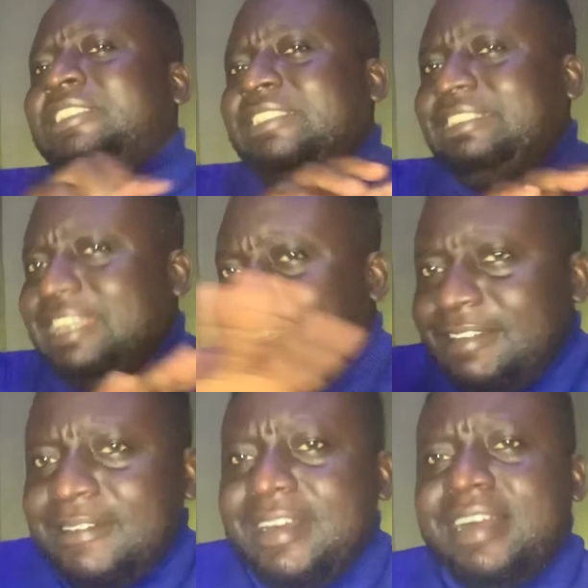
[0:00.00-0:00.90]

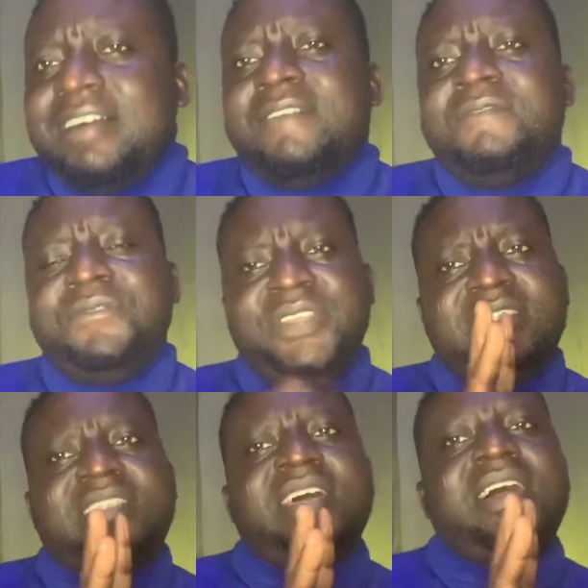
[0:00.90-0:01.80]
general
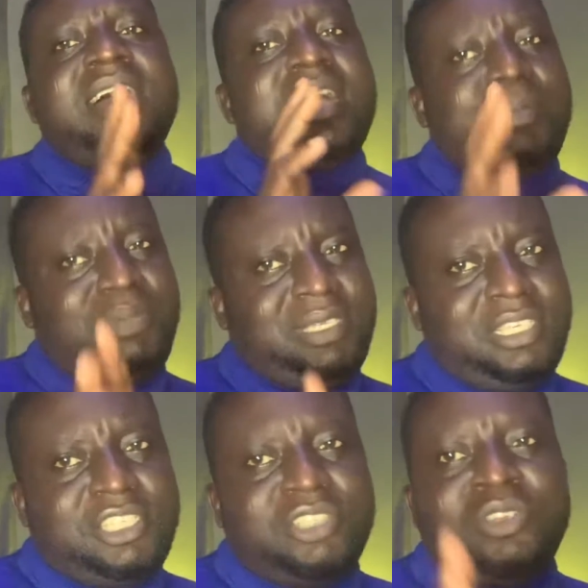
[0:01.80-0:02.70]
visa
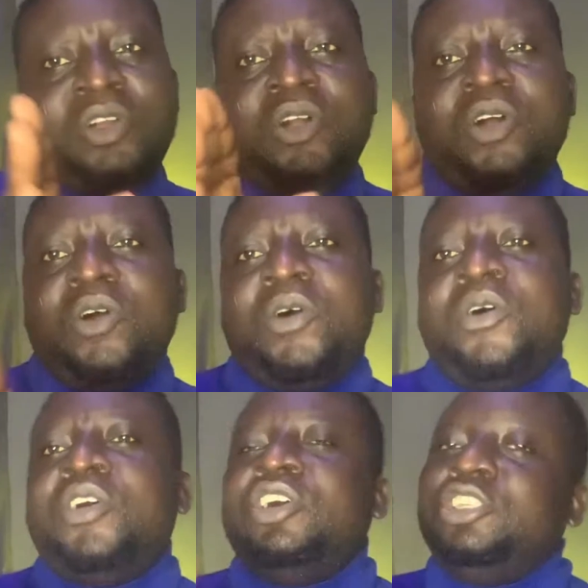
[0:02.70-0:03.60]
application or
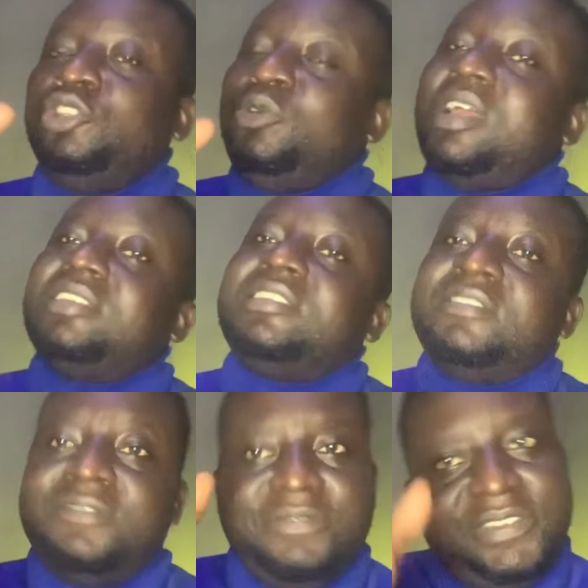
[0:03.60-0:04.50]
USA
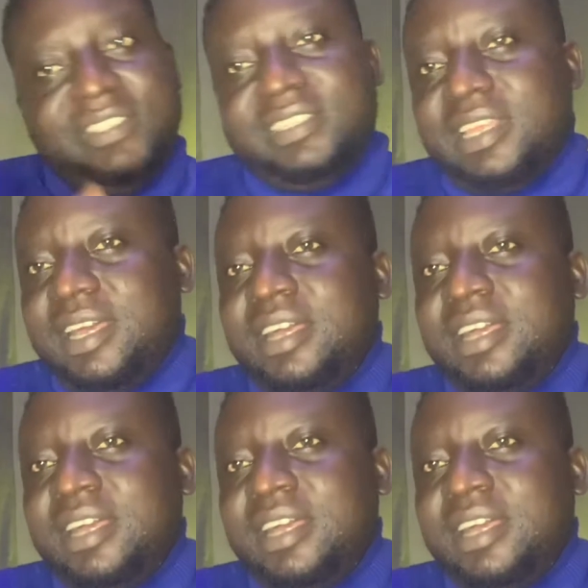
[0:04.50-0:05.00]
visa.